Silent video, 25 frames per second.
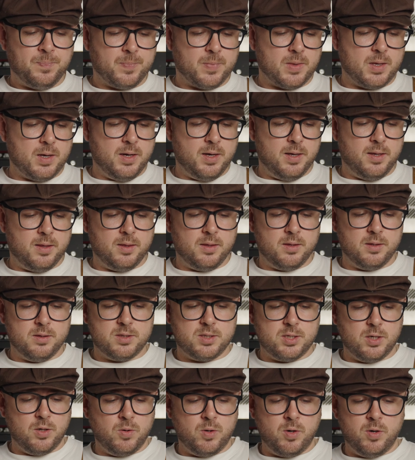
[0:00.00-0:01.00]
and
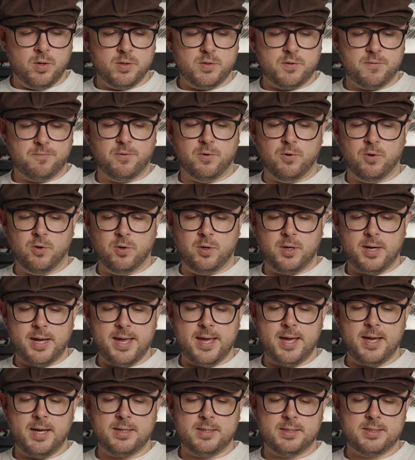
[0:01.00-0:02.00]
so goes for
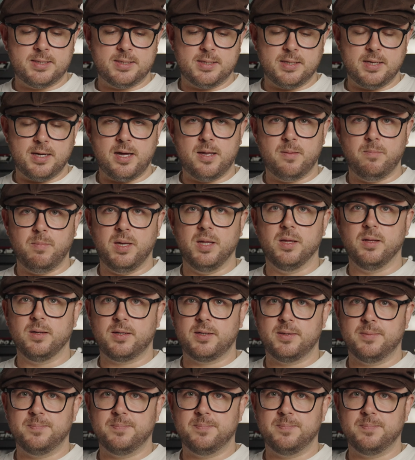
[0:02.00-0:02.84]
eggs and milk.